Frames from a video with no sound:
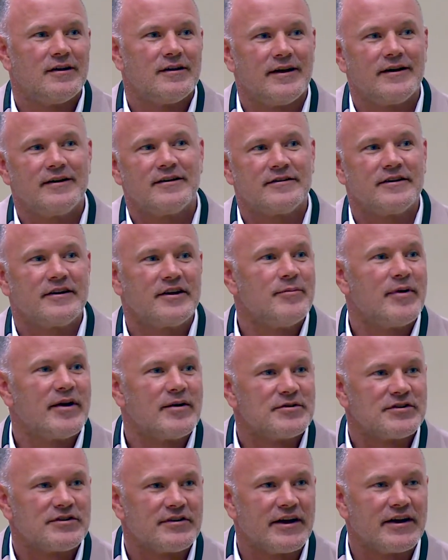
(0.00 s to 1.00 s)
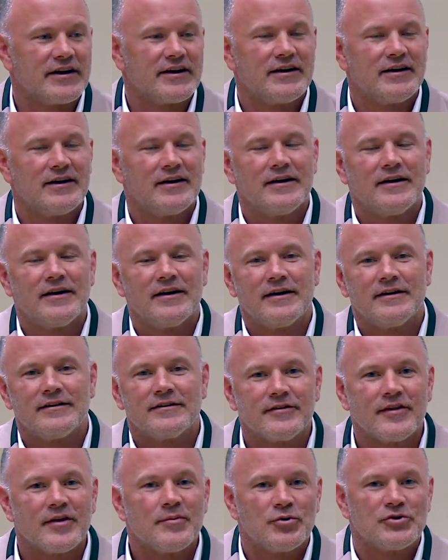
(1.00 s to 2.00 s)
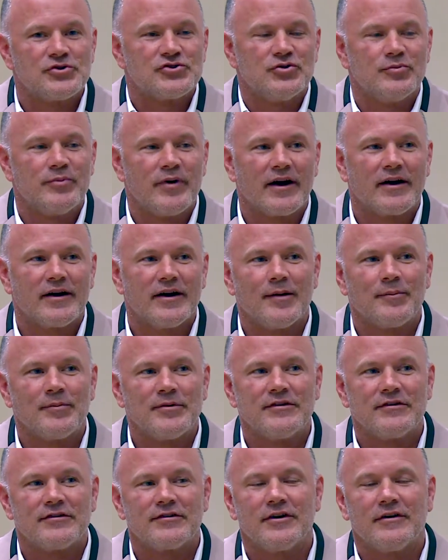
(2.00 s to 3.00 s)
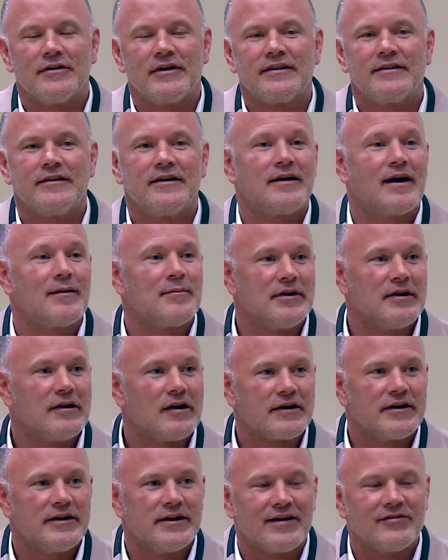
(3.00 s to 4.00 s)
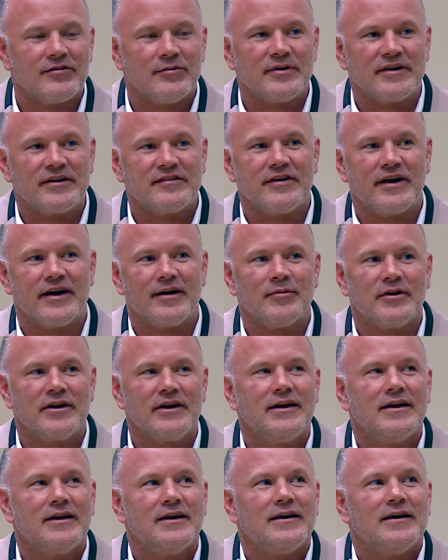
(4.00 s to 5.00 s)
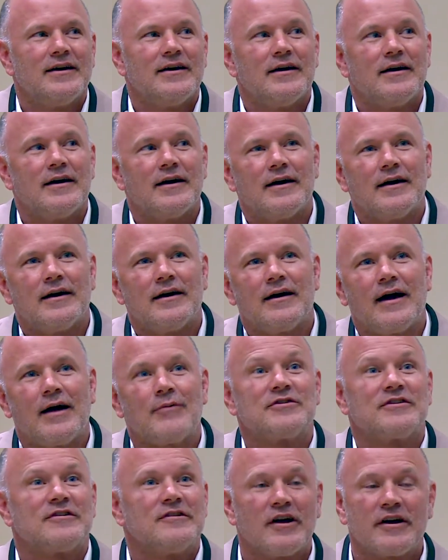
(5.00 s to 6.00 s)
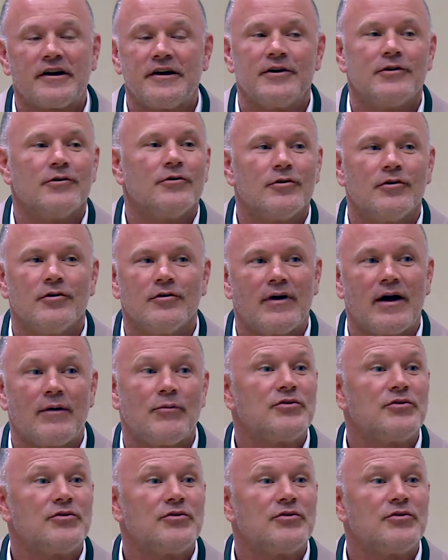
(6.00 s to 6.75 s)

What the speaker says: They just think you made a mistake. And so they push you back up. And so I think I've been lucky to have a big family. I was lucky to I